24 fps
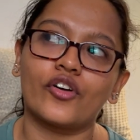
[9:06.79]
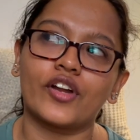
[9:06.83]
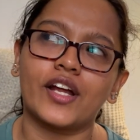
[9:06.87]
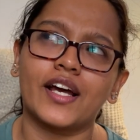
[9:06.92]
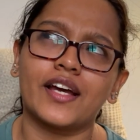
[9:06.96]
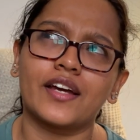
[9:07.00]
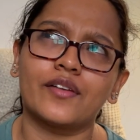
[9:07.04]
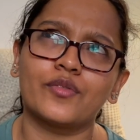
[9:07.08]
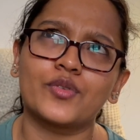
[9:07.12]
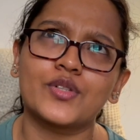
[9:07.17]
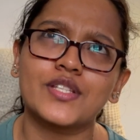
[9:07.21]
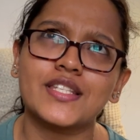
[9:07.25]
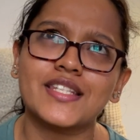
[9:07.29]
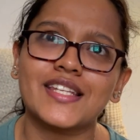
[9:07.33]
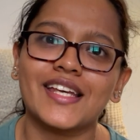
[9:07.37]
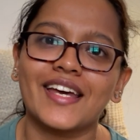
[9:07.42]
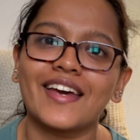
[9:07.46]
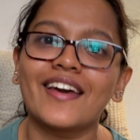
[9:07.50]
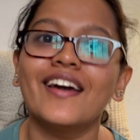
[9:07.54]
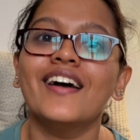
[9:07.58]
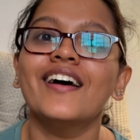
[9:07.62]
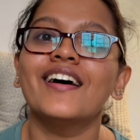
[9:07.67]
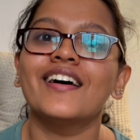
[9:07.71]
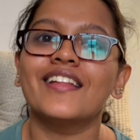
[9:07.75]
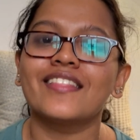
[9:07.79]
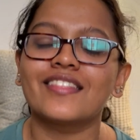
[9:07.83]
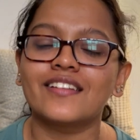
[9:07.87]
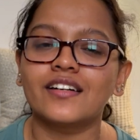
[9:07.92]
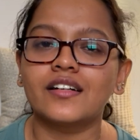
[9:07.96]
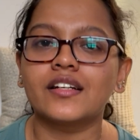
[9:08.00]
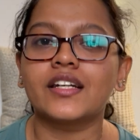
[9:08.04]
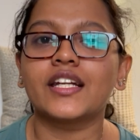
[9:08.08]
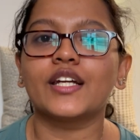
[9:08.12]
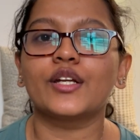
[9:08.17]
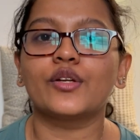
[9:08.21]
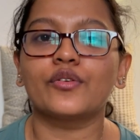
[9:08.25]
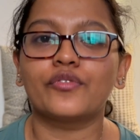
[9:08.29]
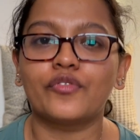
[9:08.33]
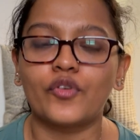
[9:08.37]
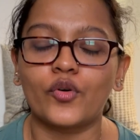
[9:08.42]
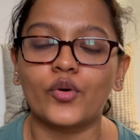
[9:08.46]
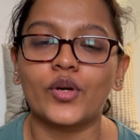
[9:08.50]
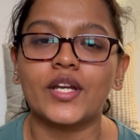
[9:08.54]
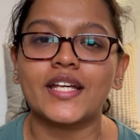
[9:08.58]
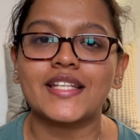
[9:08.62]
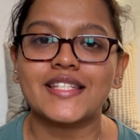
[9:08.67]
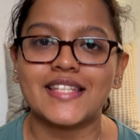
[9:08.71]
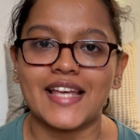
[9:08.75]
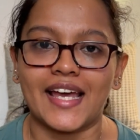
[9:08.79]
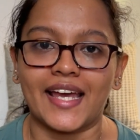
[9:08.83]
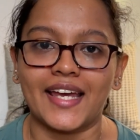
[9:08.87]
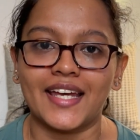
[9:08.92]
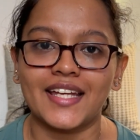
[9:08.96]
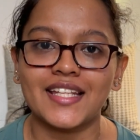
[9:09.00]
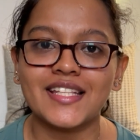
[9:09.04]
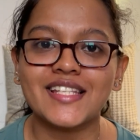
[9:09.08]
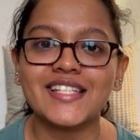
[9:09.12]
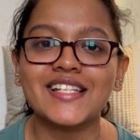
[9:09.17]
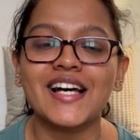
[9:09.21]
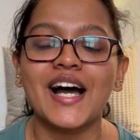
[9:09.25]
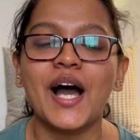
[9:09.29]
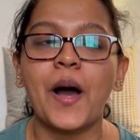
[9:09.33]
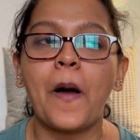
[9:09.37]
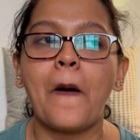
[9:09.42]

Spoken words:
I would say, 30 to 40 seconds.